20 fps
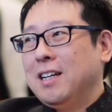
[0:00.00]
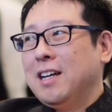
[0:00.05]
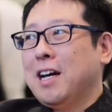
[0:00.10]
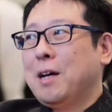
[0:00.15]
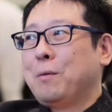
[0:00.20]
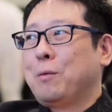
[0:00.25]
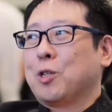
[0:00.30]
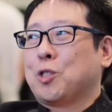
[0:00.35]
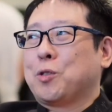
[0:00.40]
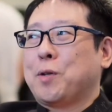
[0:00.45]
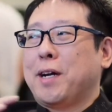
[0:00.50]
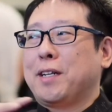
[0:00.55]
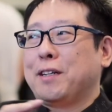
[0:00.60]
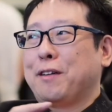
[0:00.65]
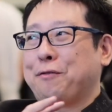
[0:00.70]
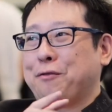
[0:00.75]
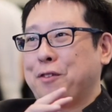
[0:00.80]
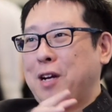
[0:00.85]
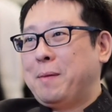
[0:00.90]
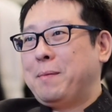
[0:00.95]
And we're trying
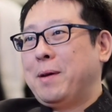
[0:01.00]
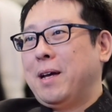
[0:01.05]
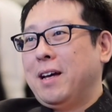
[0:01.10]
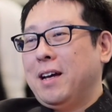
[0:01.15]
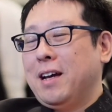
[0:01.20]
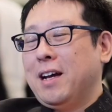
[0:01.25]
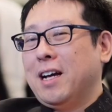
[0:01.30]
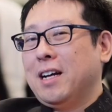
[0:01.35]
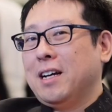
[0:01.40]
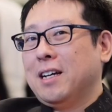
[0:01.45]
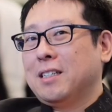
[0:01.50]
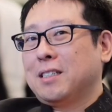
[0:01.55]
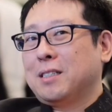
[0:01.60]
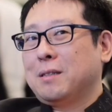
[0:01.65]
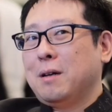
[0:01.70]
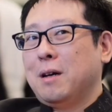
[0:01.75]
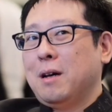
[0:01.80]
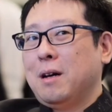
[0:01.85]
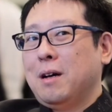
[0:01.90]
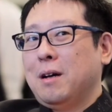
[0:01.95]
to frame it
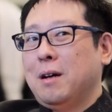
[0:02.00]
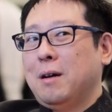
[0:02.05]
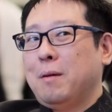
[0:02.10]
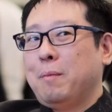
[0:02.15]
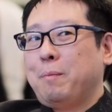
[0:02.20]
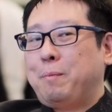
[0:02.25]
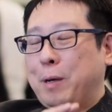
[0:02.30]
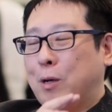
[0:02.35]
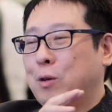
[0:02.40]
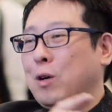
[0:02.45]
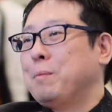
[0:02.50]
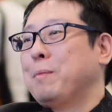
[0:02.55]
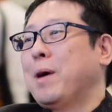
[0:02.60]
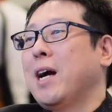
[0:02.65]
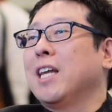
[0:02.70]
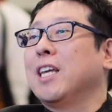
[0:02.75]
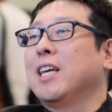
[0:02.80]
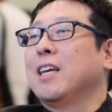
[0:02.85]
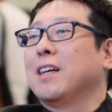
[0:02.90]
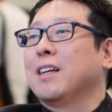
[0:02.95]
as Bitcoin
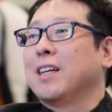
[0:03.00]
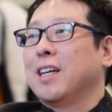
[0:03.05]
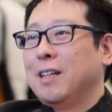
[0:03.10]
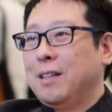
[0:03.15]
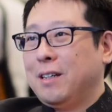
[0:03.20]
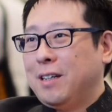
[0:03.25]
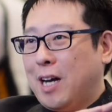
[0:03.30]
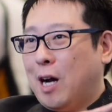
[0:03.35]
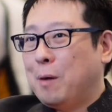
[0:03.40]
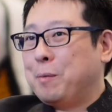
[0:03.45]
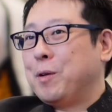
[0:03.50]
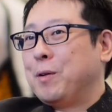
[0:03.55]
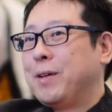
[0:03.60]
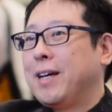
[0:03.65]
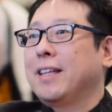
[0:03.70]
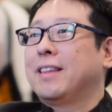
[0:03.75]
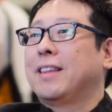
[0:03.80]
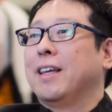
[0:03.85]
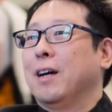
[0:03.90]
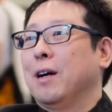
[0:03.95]
mining can help you
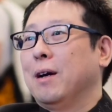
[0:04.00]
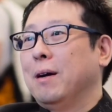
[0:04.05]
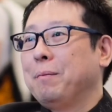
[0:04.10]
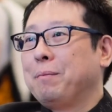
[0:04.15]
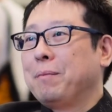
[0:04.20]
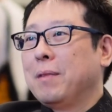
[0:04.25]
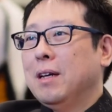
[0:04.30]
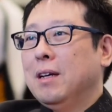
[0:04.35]
get there